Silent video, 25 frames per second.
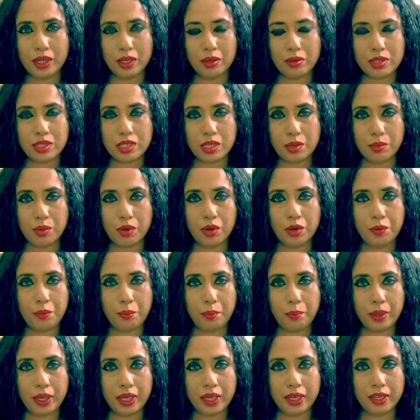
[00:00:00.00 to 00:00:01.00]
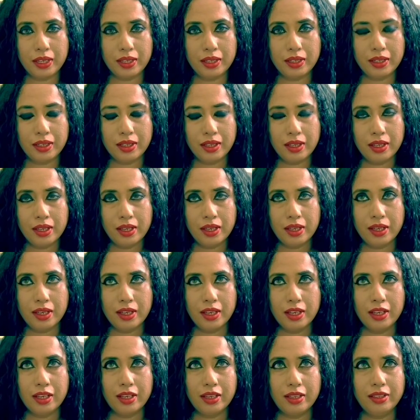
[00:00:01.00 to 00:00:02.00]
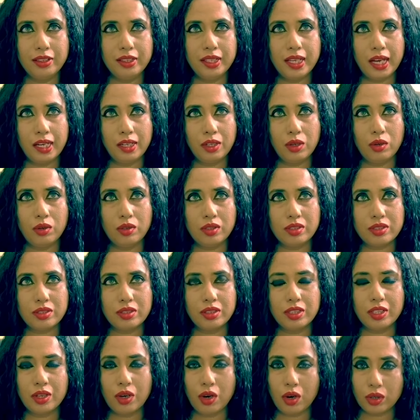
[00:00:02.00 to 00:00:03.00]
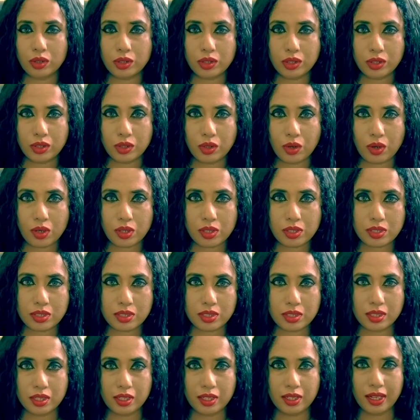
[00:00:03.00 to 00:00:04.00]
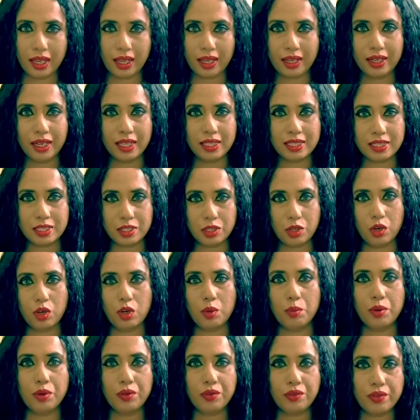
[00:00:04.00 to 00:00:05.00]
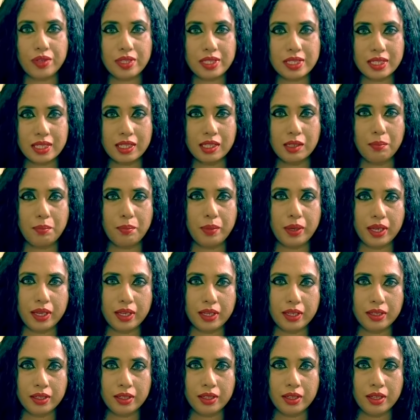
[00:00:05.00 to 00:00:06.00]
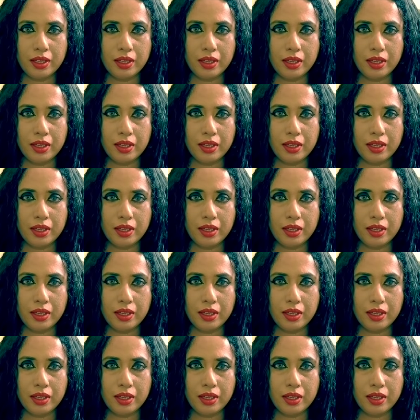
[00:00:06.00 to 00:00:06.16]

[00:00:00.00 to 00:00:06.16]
it was about pain. In that also the author talks, like, let's talk about physical pain.